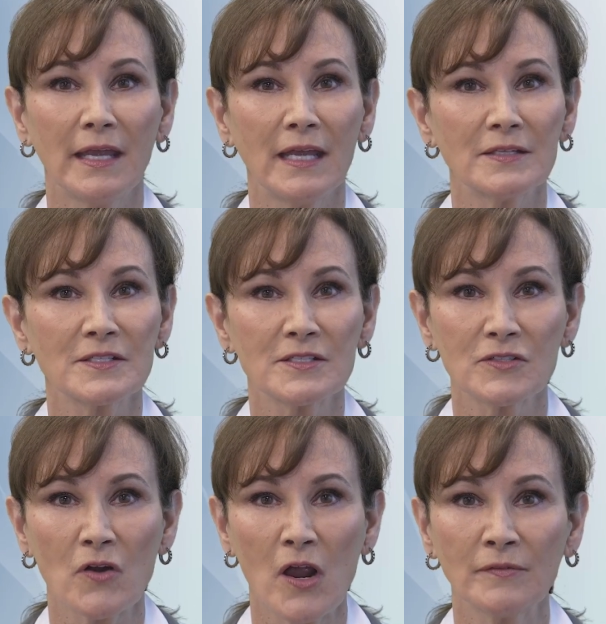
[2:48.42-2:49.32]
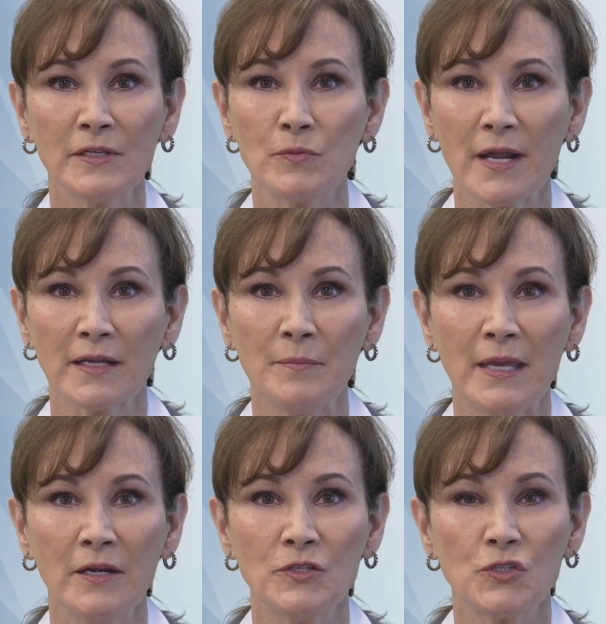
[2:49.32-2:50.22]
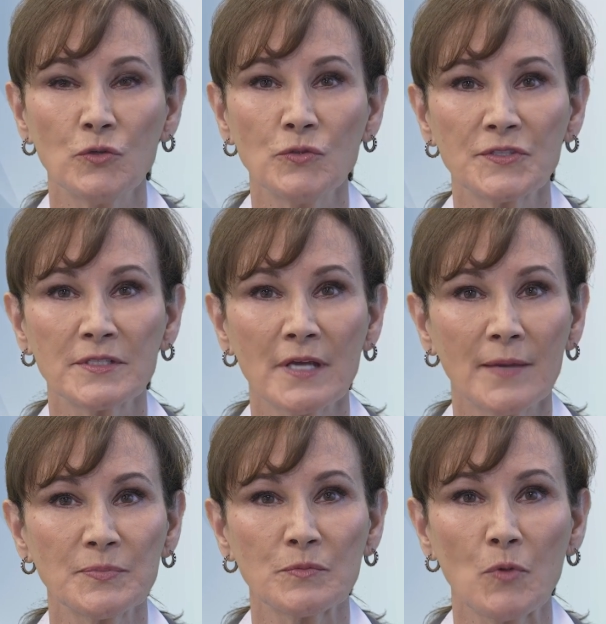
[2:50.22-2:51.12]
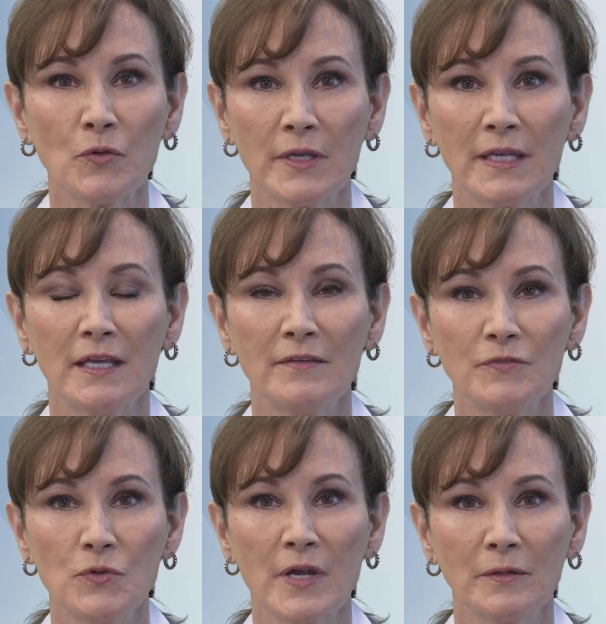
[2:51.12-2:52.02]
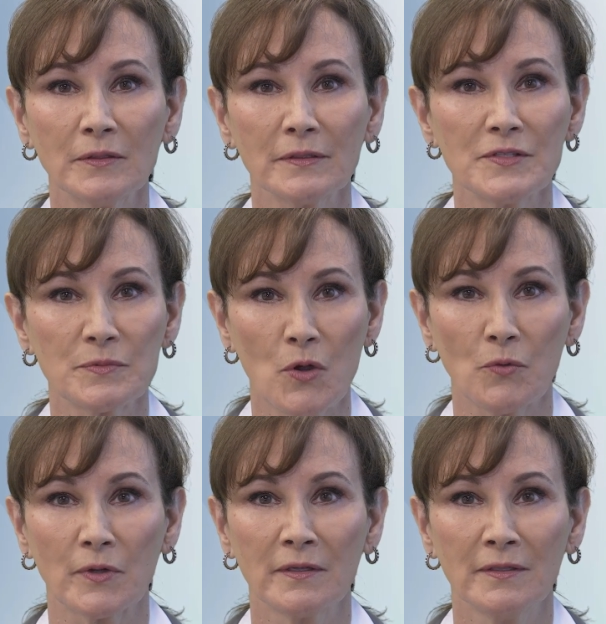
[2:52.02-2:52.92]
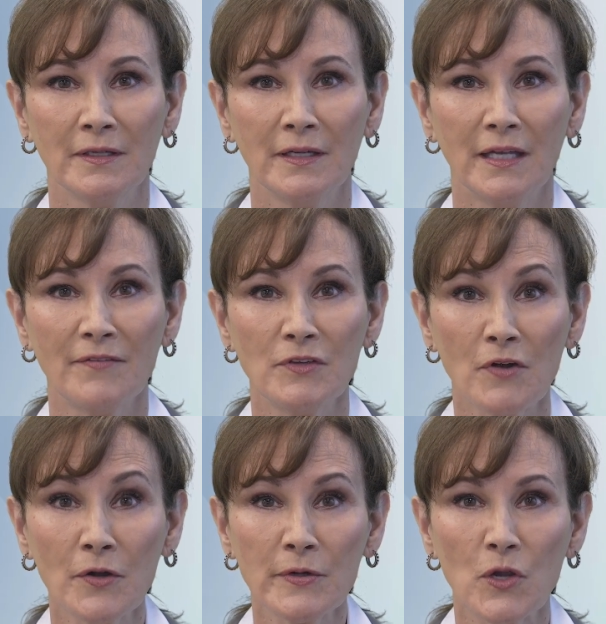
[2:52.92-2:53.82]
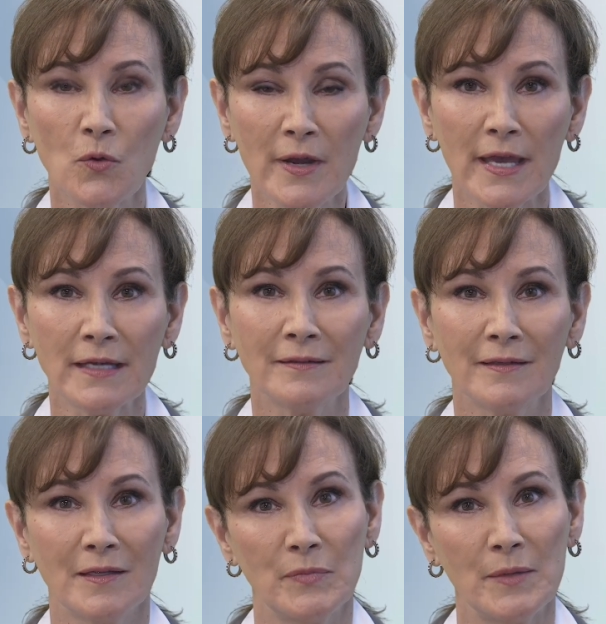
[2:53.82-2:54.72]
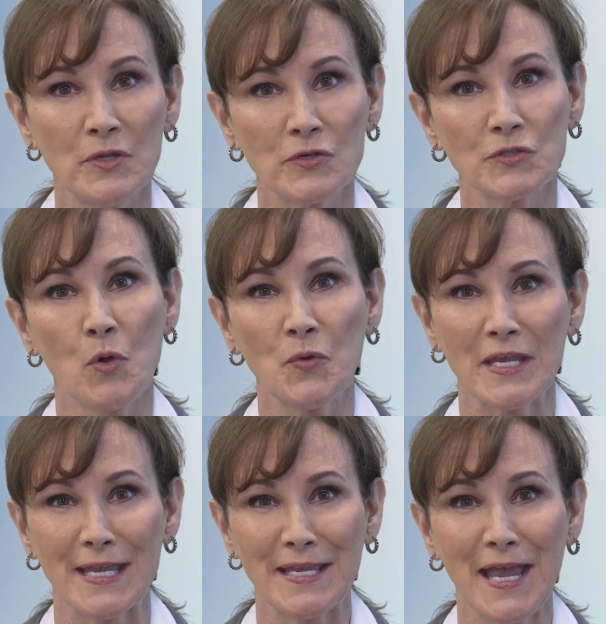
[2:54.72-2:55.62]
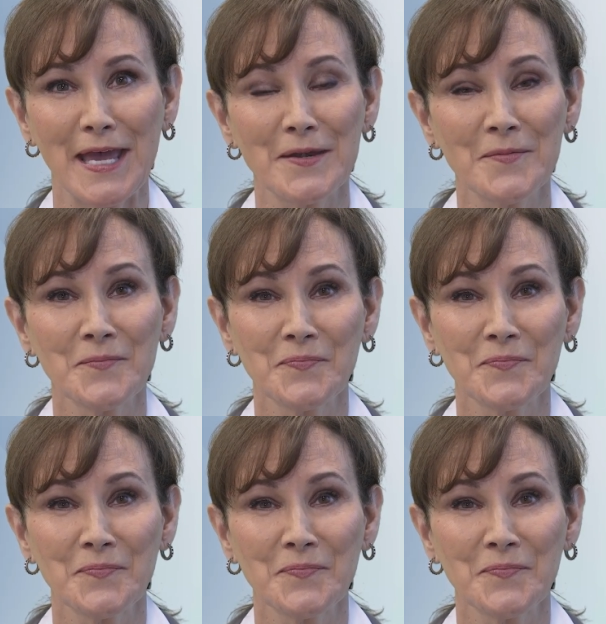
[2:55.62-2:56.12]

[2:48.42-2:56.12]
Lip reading: It's strongly recommended you stop smoking if you currently smoke. If you've already quit, and maybe you're smoking again,